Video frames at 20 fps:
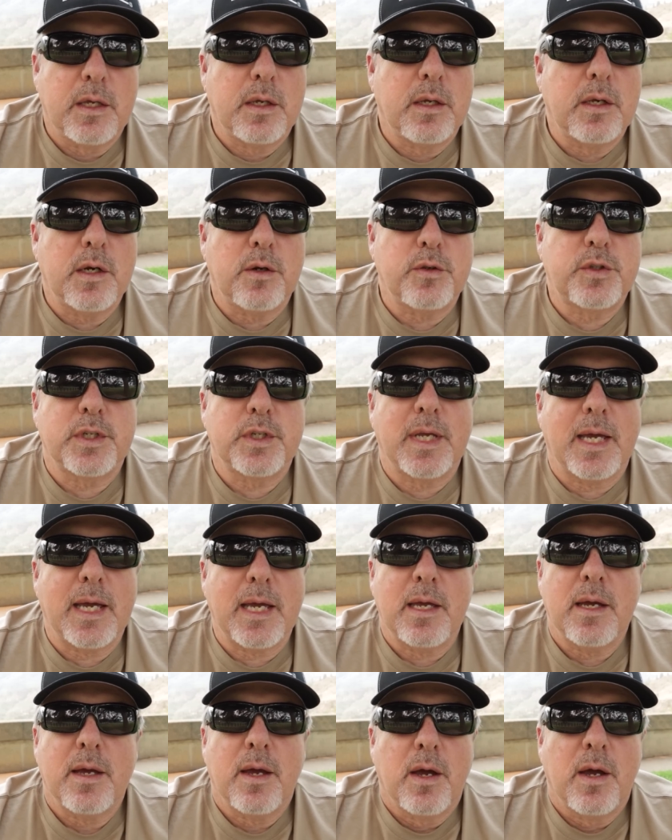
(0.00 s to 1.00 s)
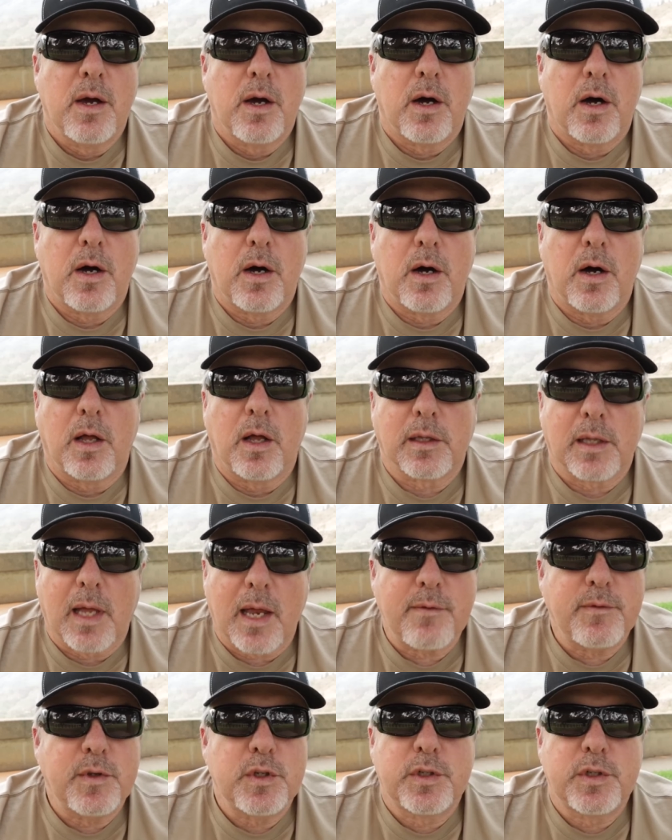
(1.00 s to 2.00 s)
Today, a
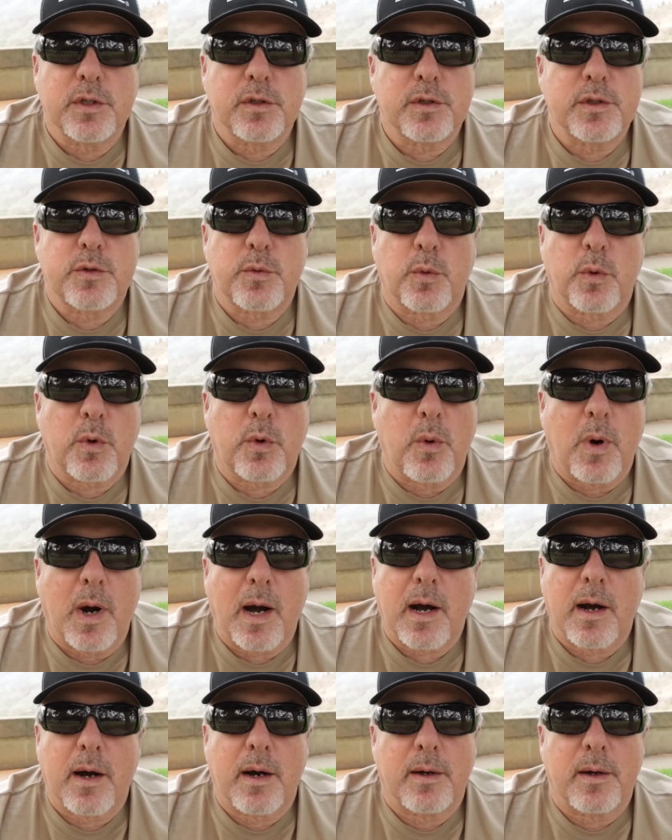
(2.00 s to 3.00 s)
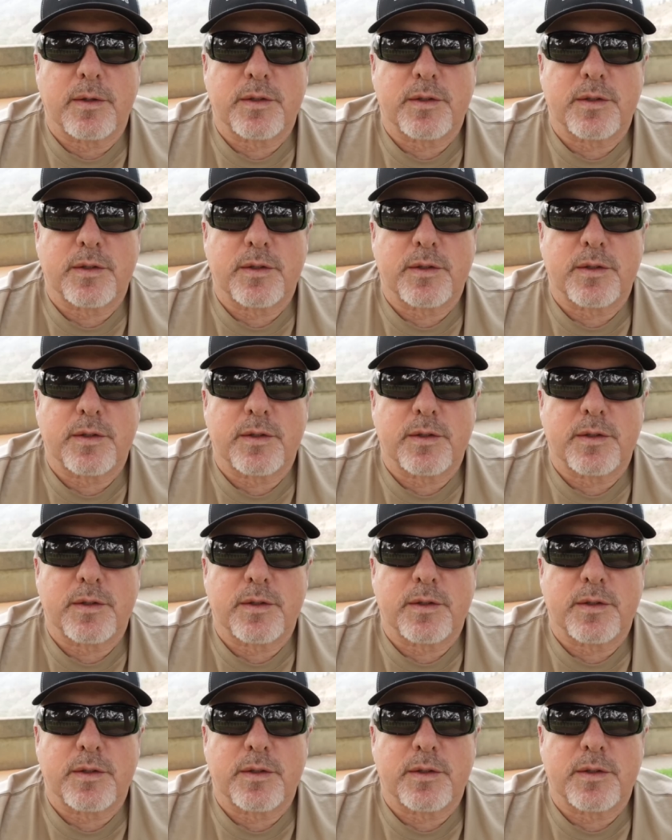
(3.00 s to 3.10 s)
lot of utilities require